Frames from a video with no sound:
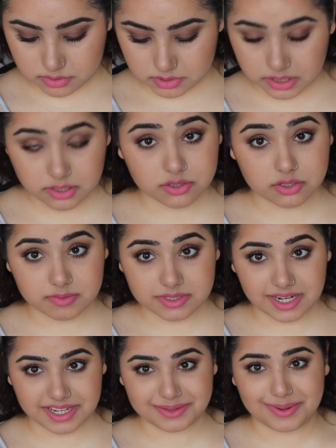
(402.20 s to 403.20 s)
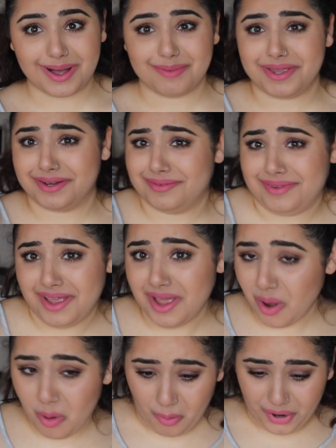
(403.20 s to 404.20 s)
thunderstorms today as well, I mean,
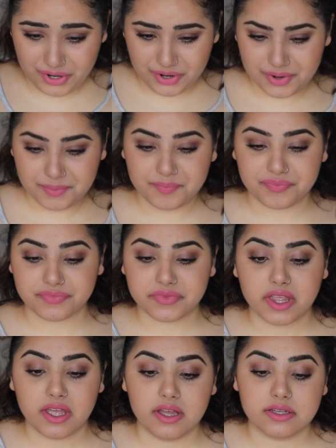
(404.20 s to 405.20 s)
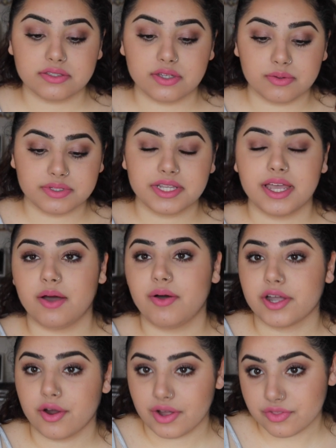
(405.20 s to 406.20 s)
why not? So we'll see how I
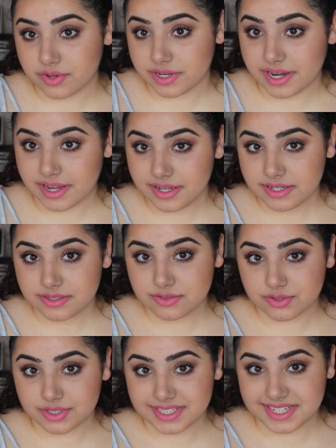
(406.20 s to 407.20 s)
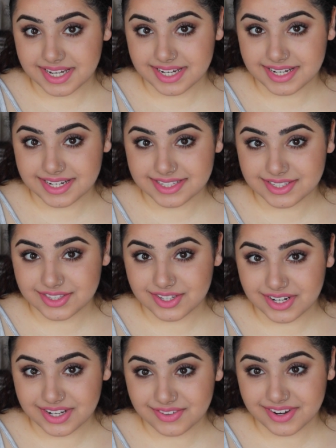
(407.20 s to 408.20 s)
go out through today. Through the day is
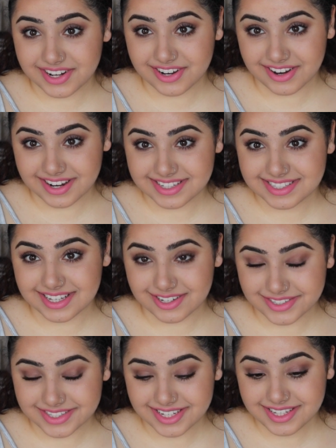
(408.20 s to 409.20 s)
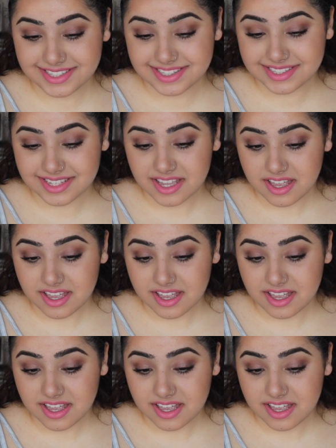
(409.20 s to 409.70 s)
33 degrees Celsius.